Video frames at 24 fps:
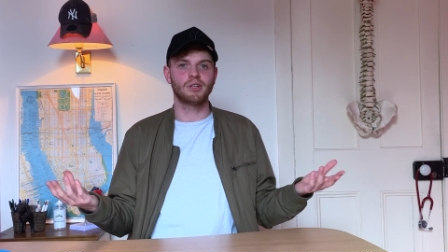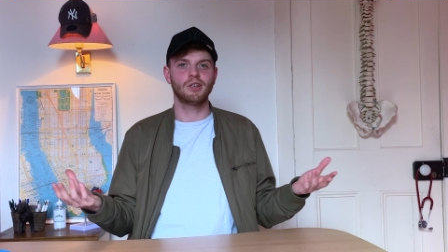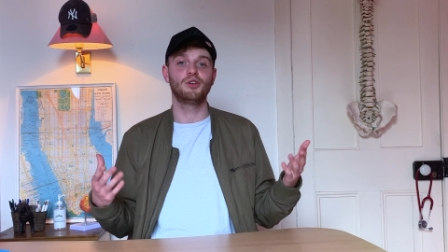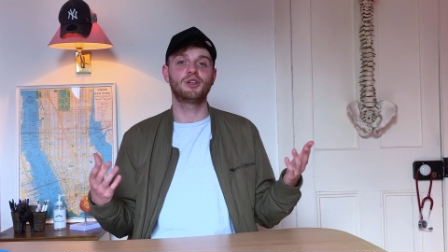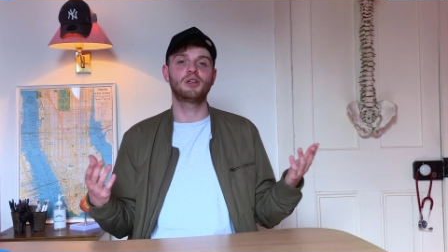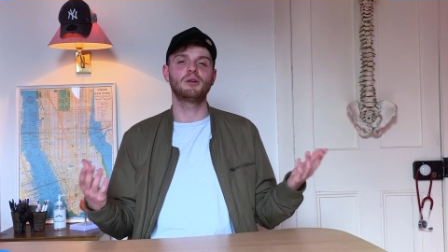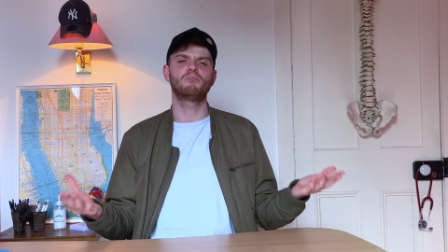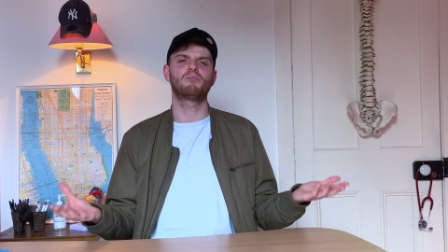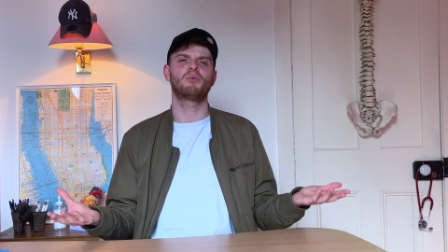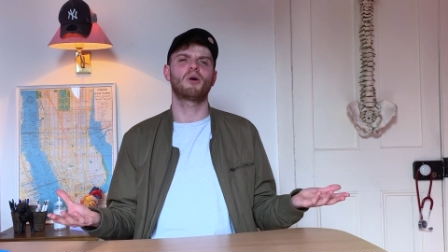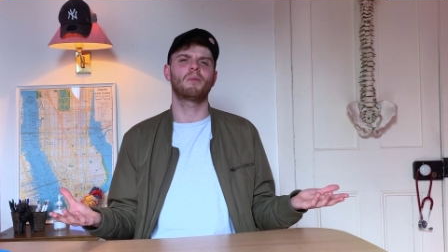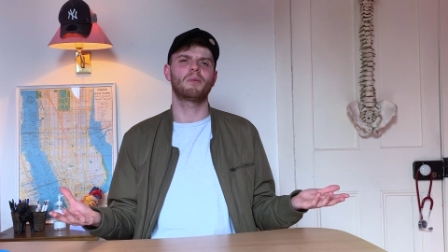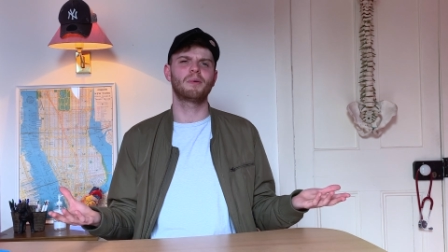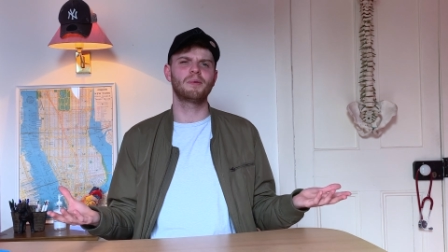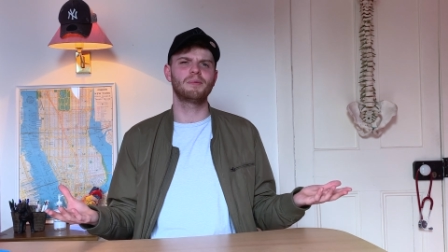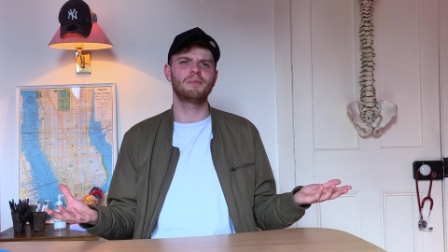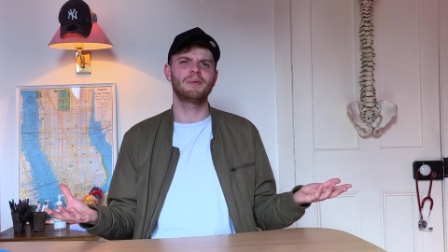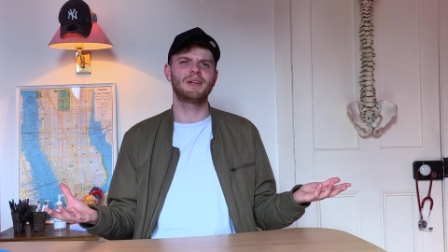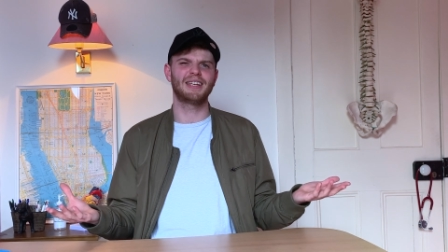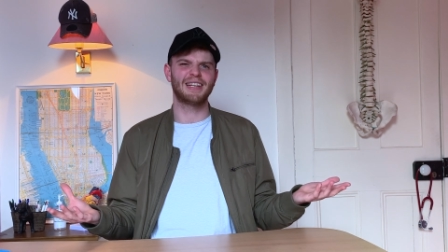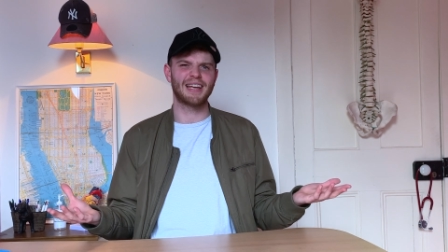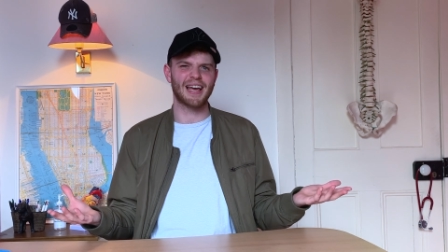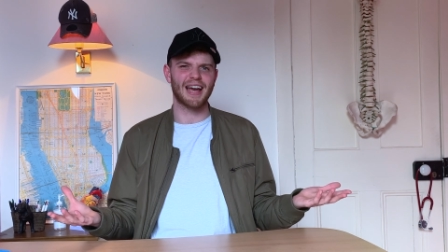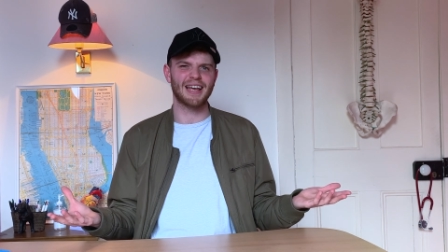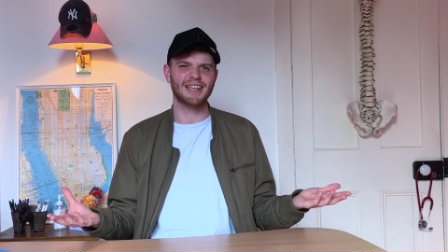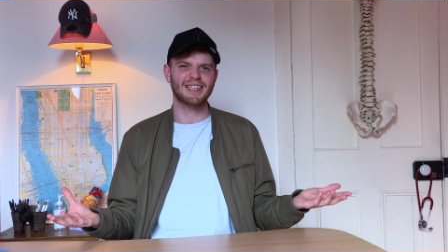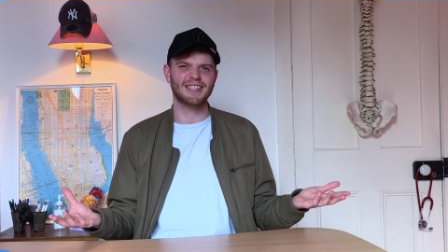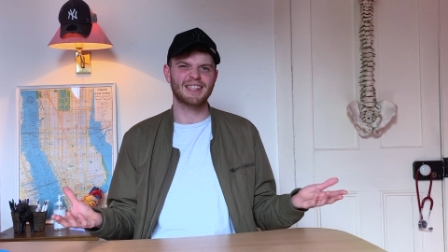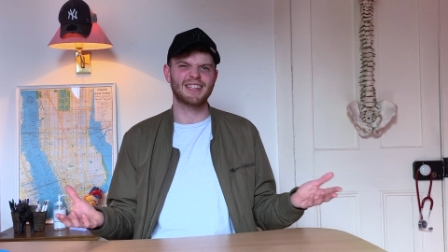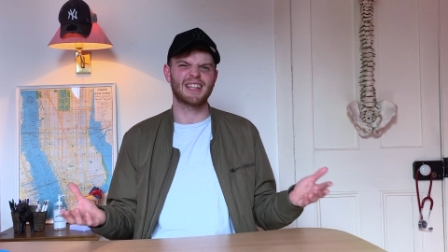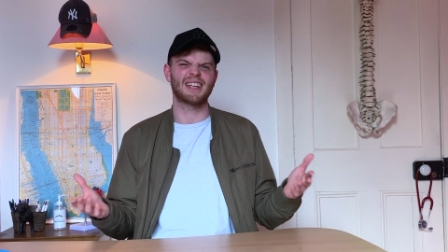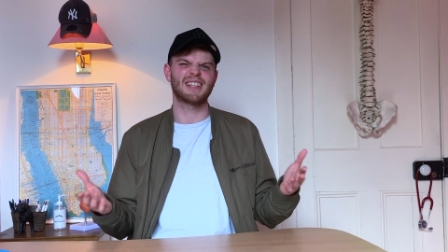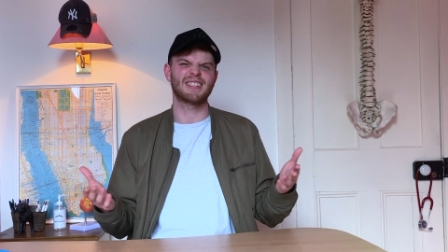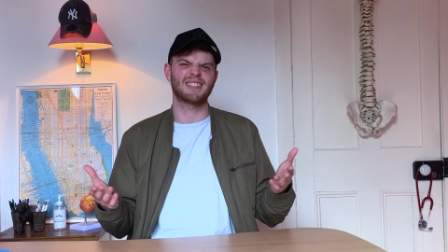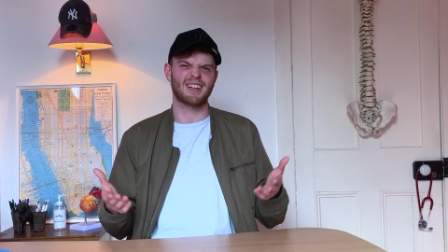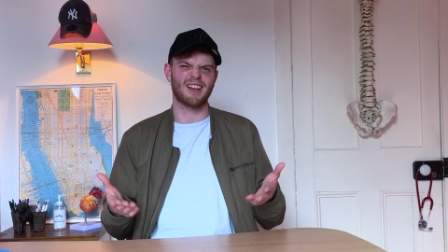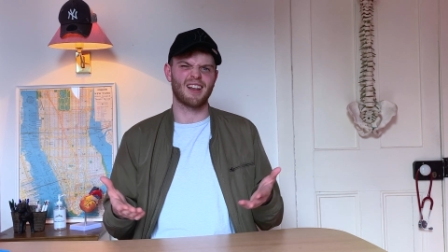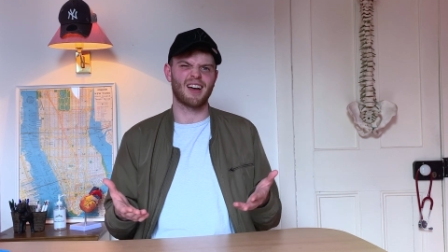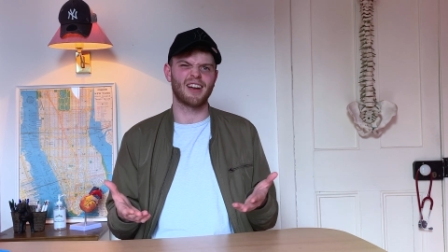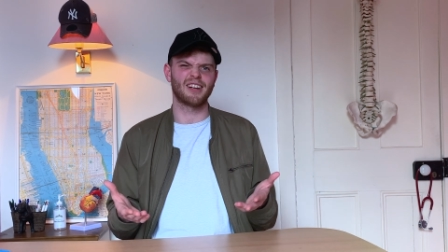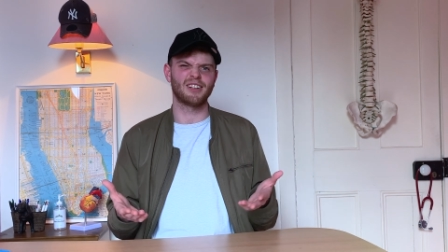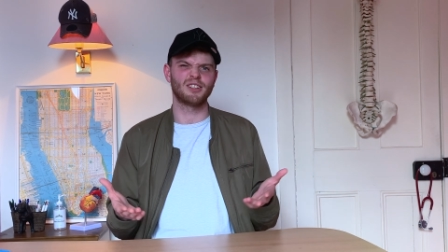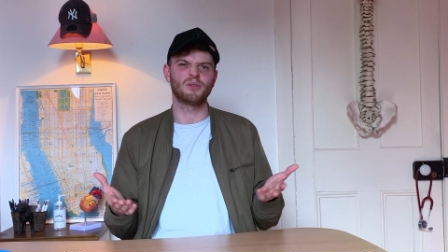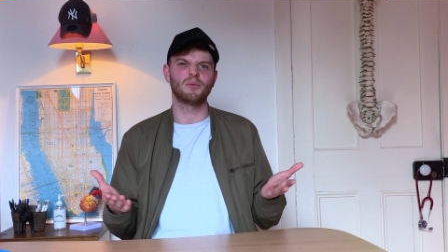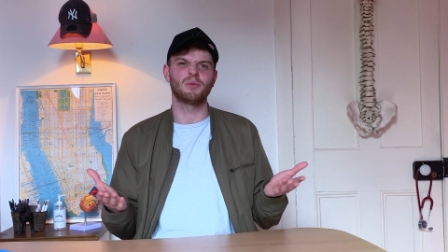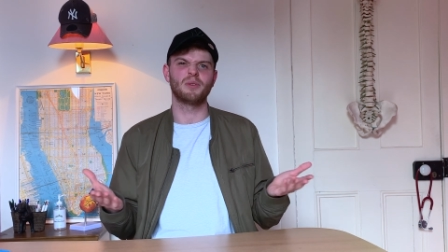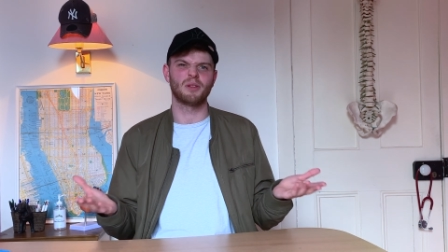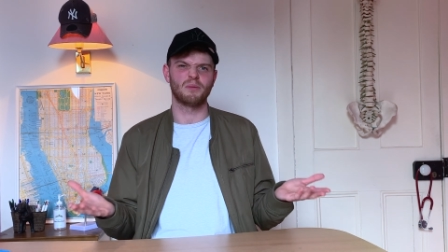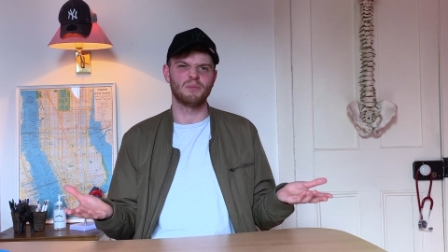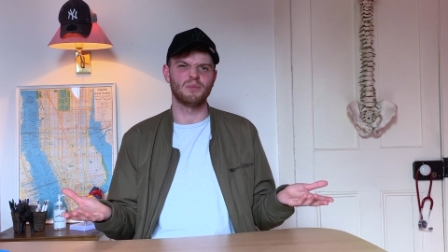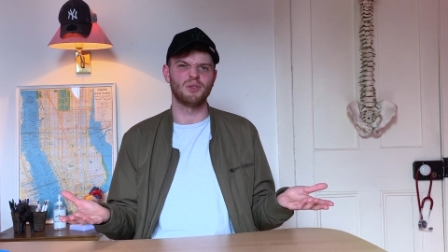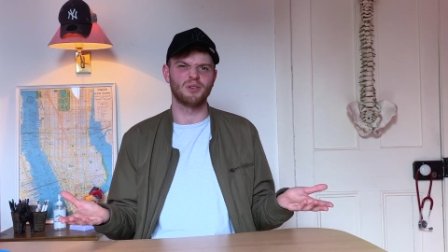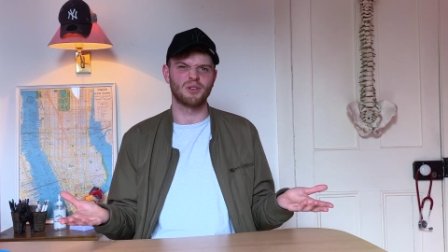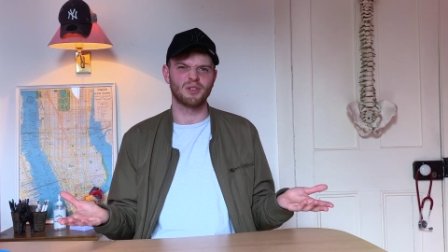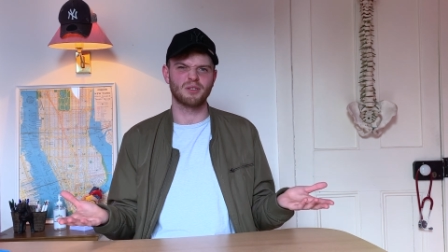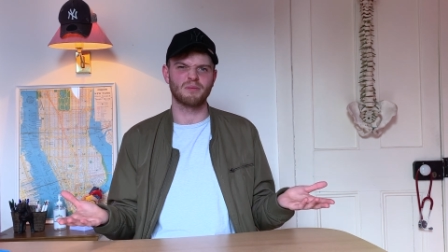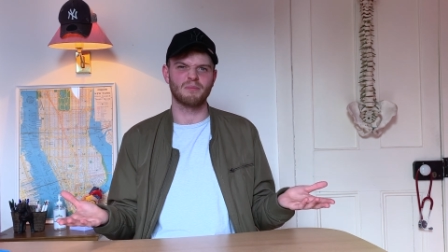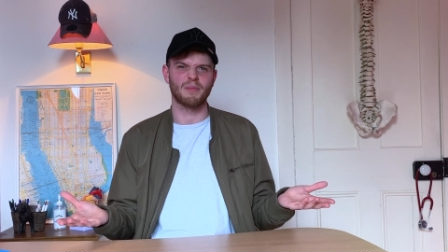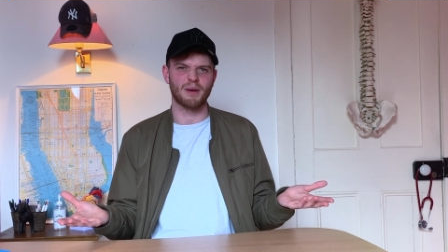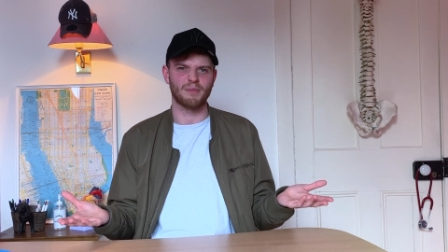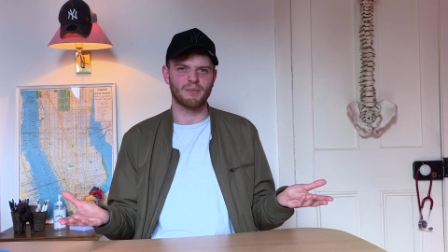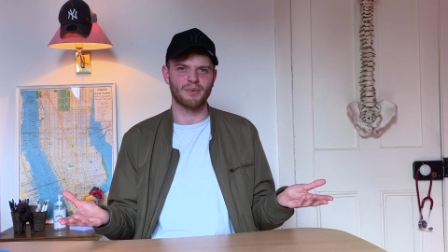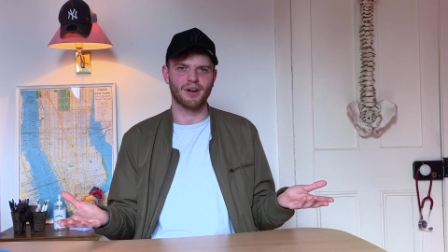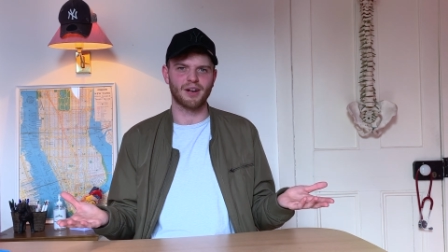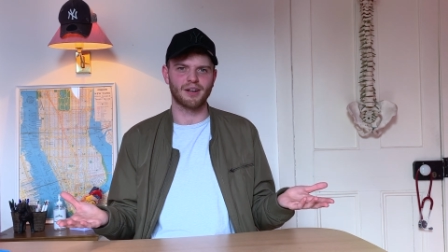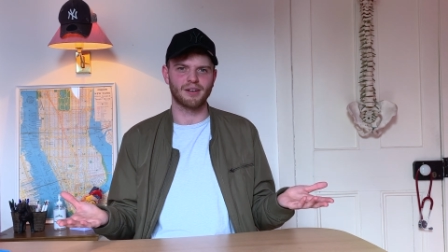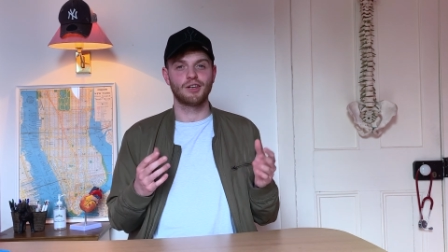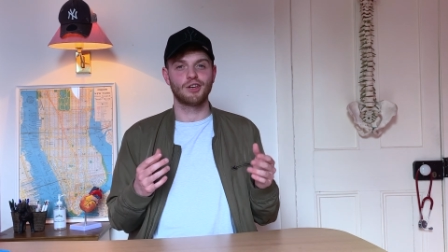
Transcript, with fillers: you can probably guess that it's lined with a mucous membrane.